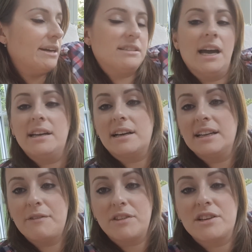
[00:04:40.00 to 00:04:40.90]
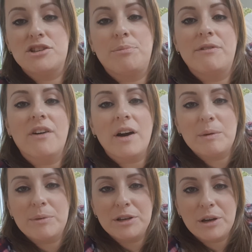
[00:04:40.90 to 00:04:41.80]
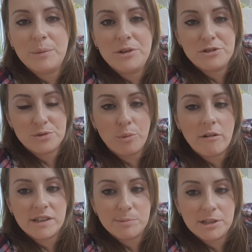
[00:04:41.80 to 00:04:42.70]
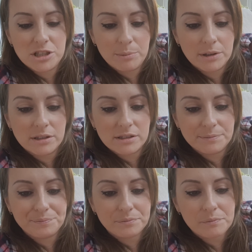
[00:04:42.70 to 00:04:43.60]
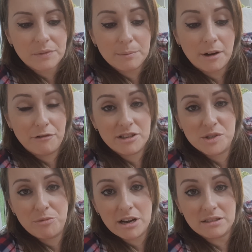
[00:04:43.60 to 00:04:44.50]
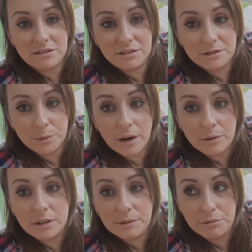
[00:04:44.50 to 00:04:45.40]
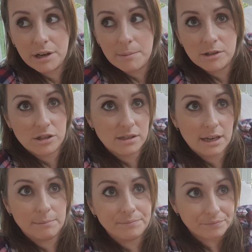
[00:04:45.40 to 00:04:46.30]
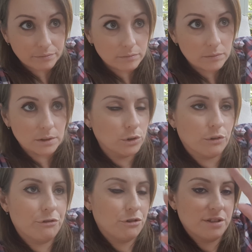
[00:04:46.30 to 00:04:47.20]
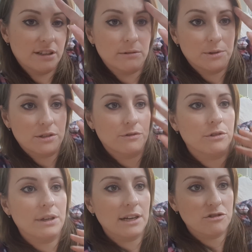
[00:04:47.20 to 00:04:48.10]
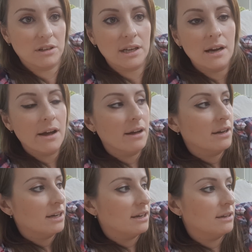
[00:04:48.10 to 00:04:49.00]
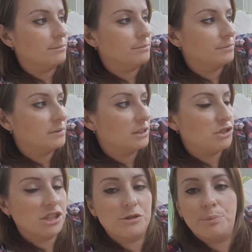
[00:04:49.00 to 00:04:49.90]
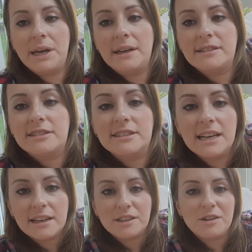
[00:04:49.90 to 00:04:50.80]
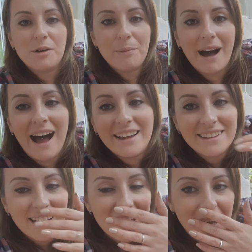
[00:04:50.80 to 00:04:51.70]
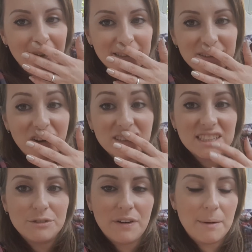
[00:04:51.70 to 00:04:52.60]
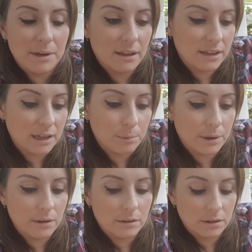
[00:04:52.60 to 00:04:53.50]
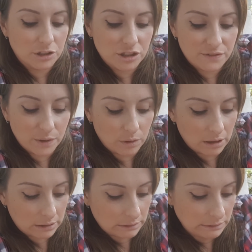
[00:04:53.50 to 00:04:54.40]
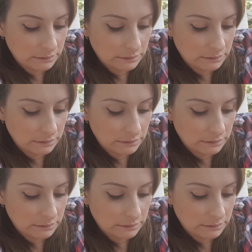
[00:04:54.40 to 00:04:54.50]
technically everything should be fine. But you know, when you just worry, especially because my friend's pregnant as well, pretty much the same, not through serum, just through naturally, and she's being sick so bad, and it runs in the family, I think, but I just feel like,